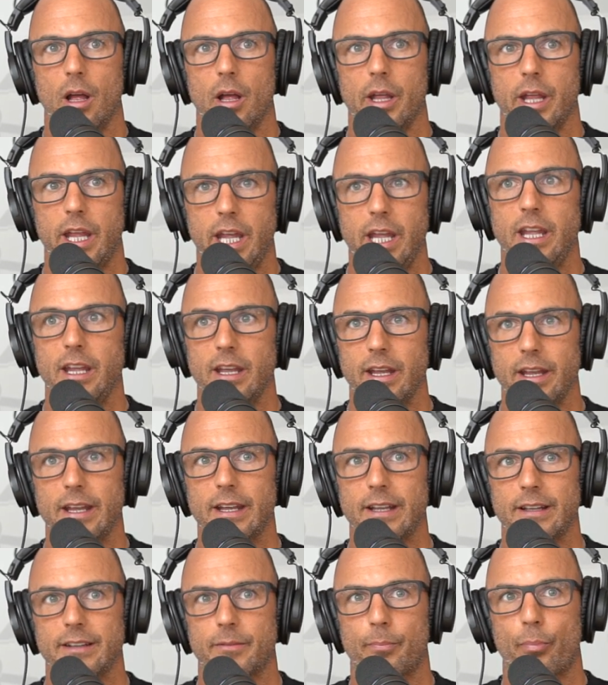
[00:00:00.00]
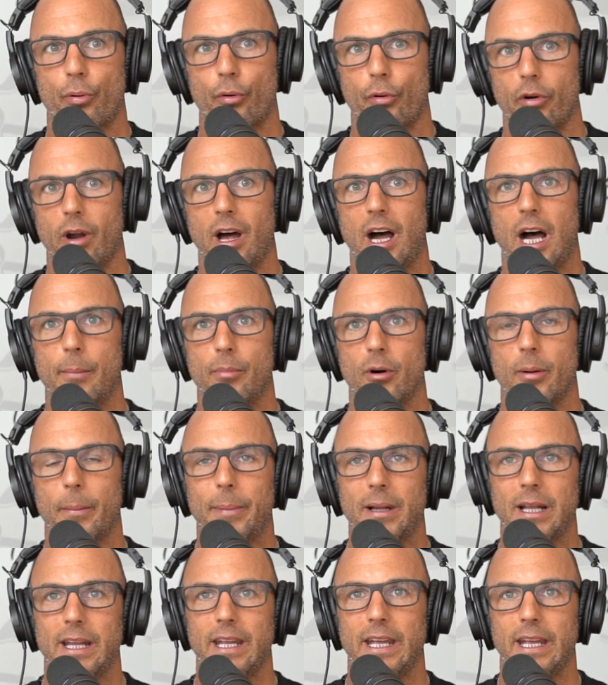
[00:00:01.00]
He is
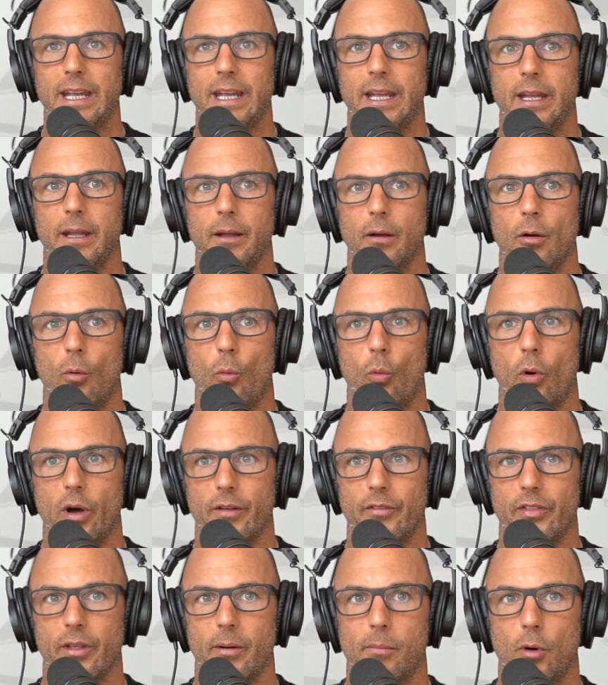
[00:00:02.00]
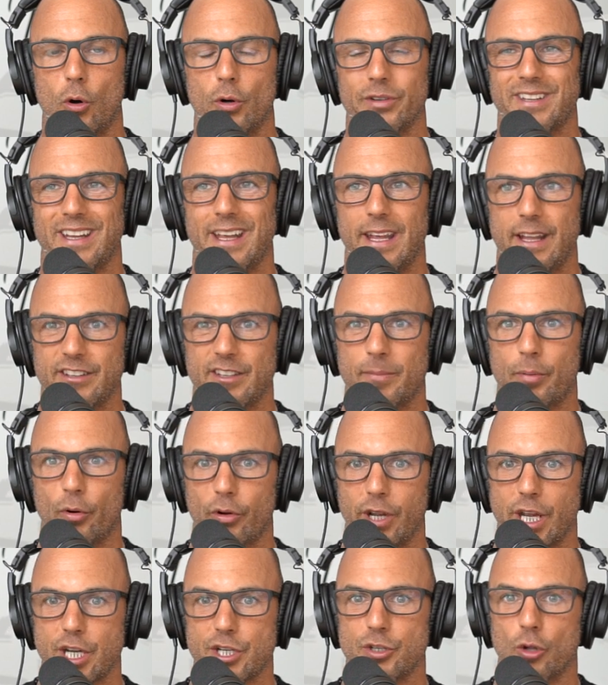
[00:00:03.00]
probably one of the most
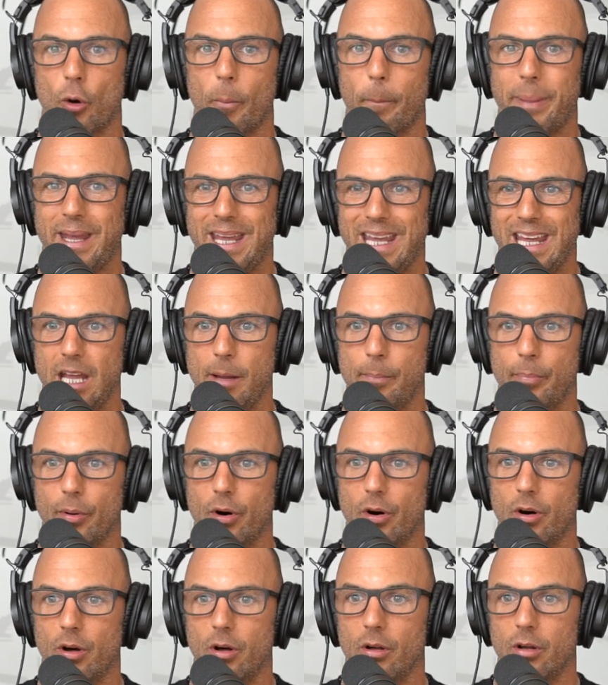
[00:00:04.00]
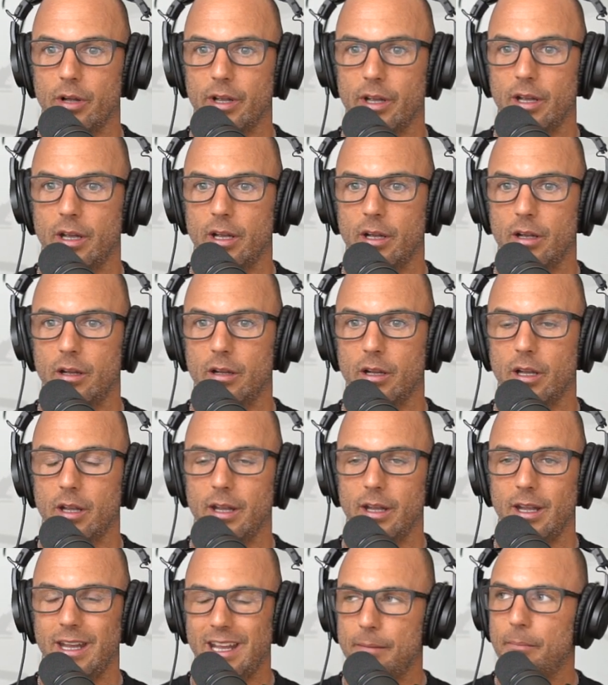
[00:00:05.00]
inspirational people
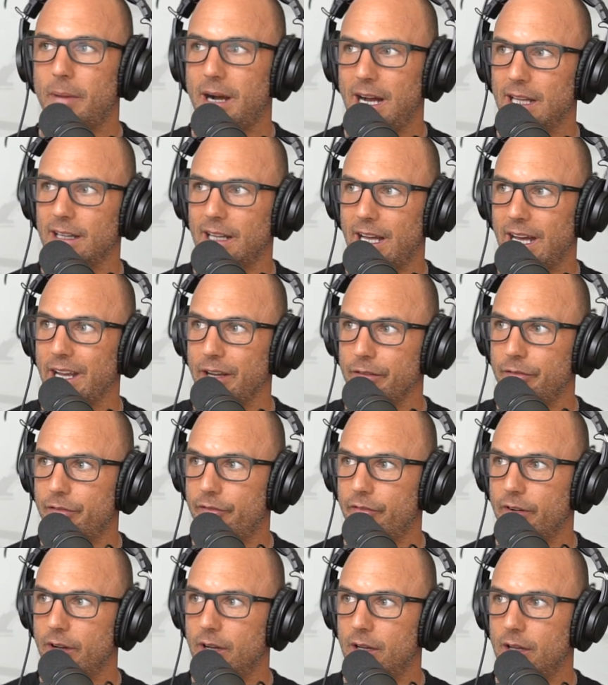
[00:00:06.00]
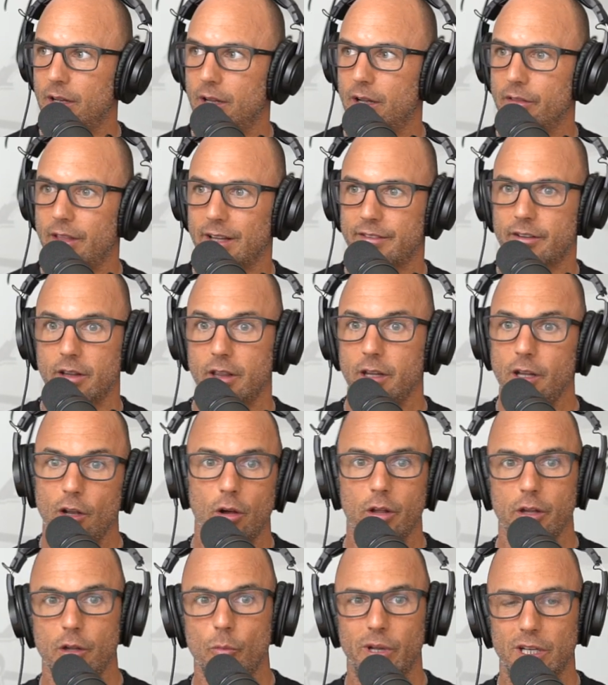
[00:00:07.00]
in my life. Yeah. That's, you know,
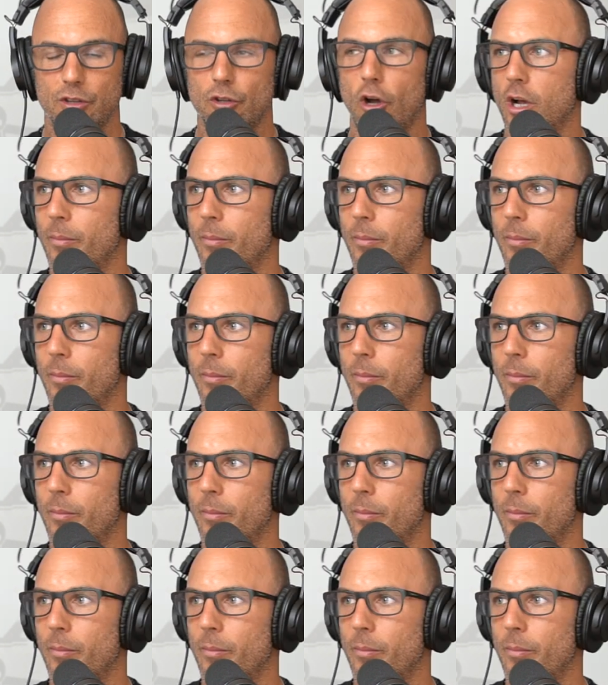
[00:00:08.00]
we could talk